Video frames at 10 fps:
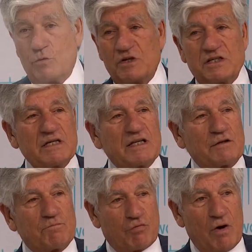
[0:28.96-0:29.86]
we see
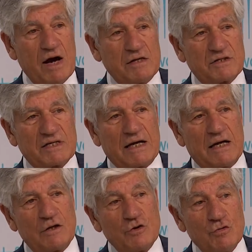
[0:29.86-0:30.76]
that brands
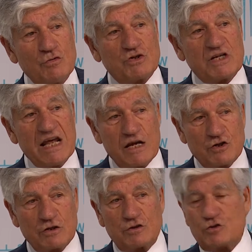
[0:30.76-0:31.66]
use
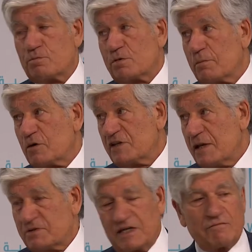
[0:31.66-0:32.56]
nations to promote
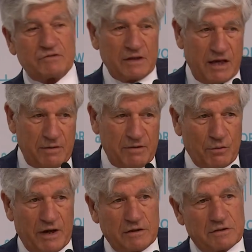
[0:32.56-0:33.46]
themselves.
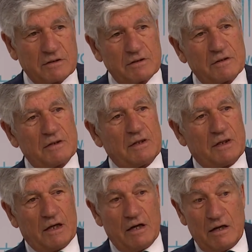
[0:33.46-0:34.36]
Emirates,
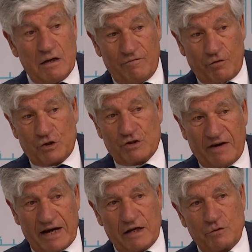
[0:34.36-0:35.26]

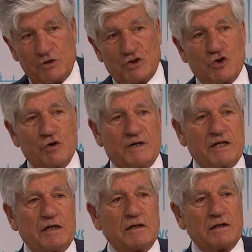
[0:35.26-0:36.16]
Volkswagen with
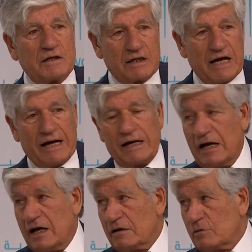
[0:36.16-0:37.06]
Germany,
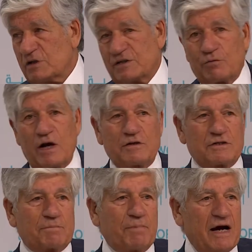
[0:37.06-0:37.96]
Guerlain with
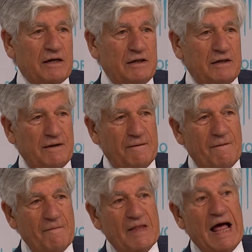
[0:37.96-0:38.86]
France, Paris.
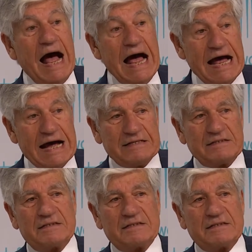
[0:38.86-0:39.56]
And